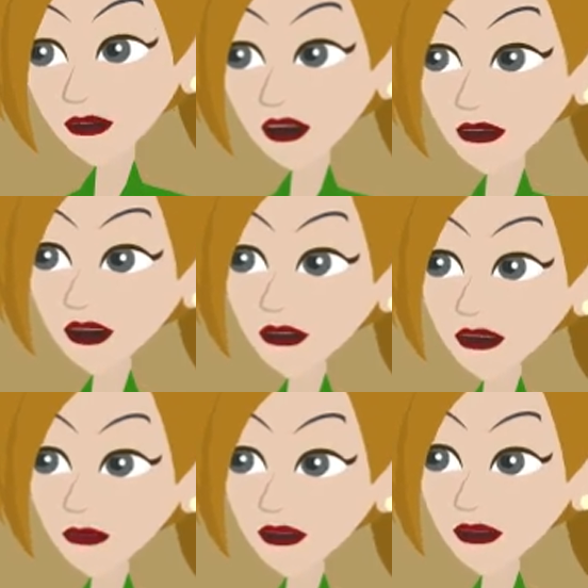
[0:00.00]
of what you're
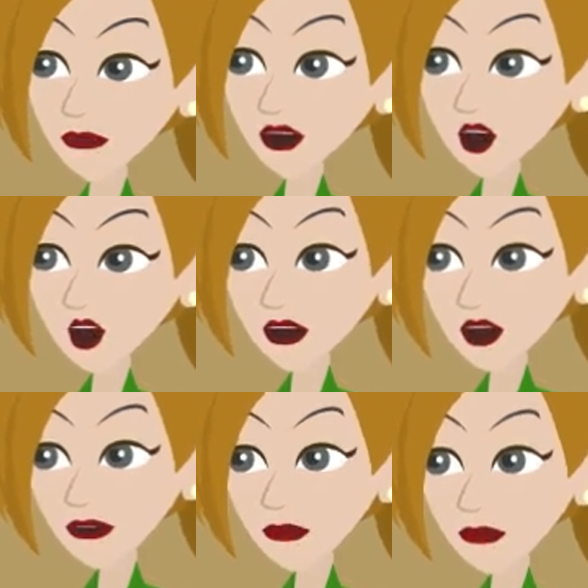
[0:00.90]
wanting,
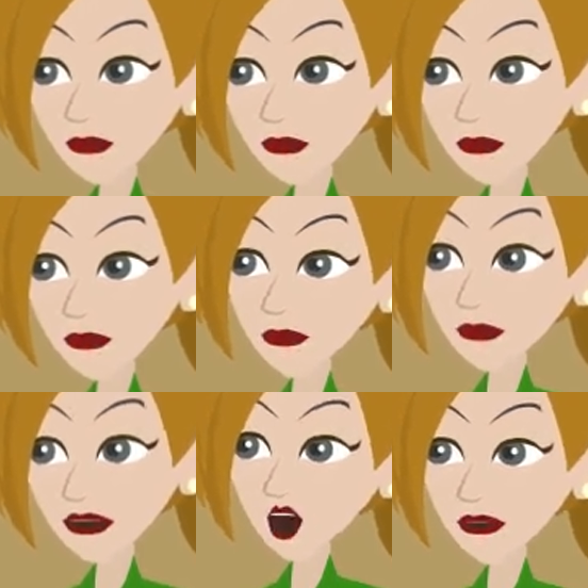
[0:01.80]
now
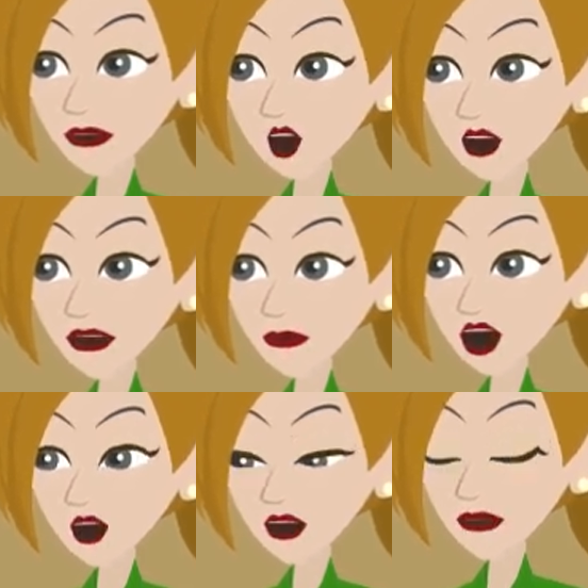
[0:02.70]
you're in
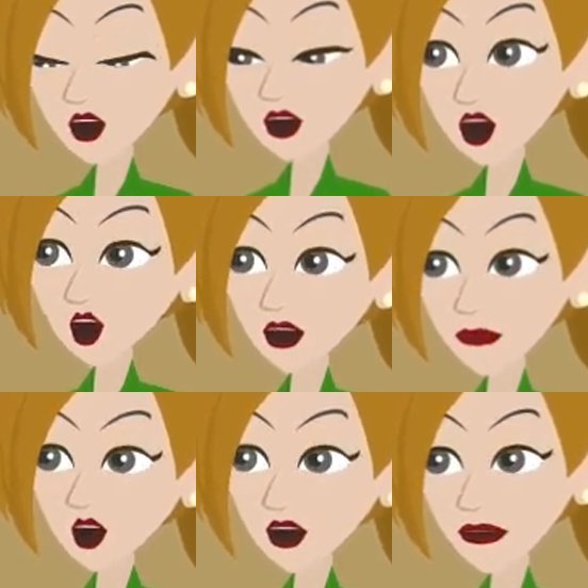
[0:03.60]
control in every
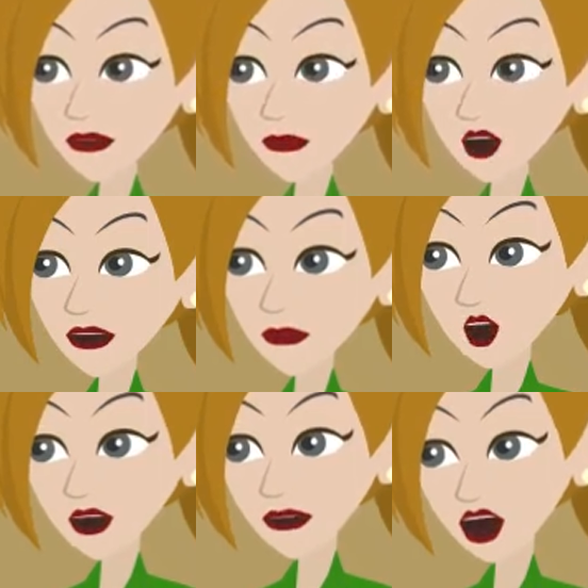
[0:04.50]
moment. And
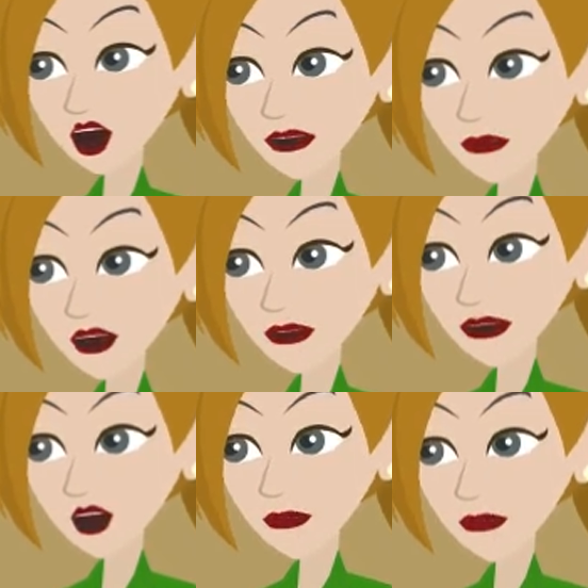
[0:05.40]
30 days of
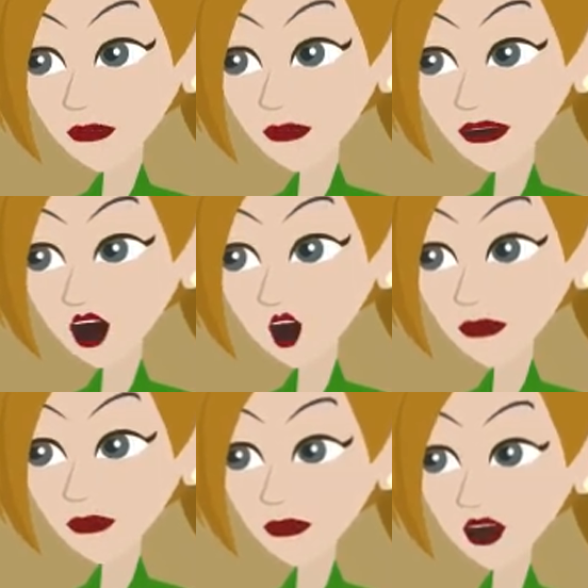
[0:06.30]
that
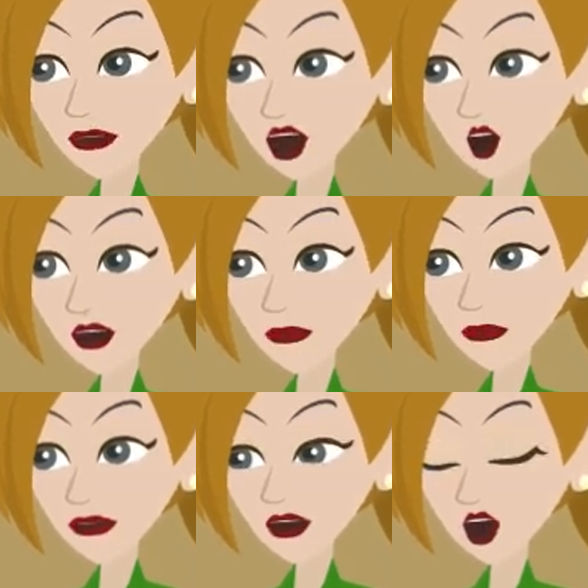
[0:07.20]
loose awareness
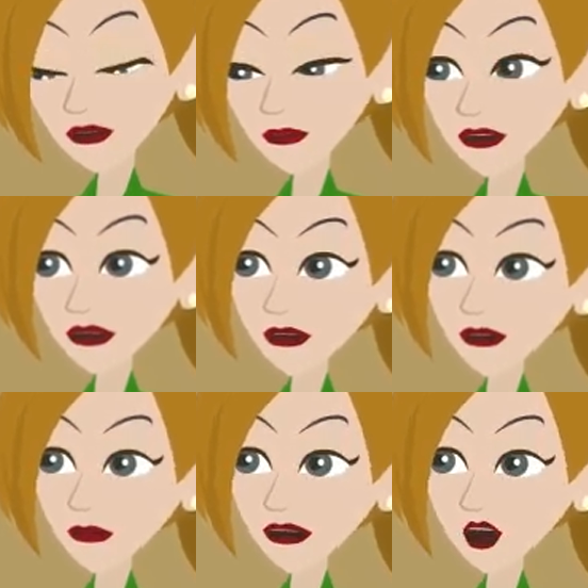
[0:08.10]
and that
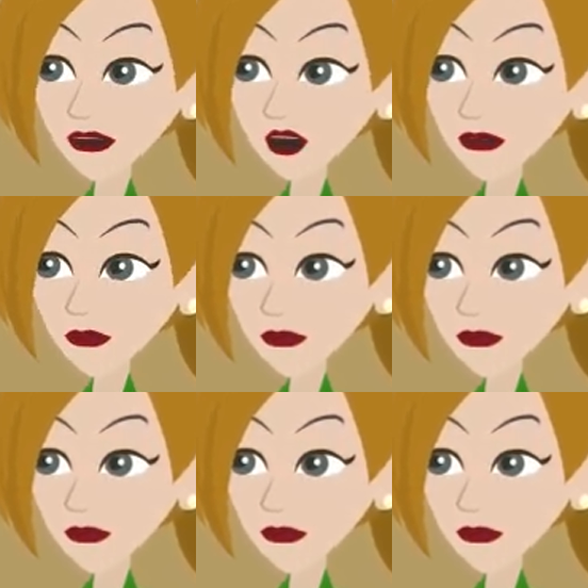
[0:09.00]
deliberate forking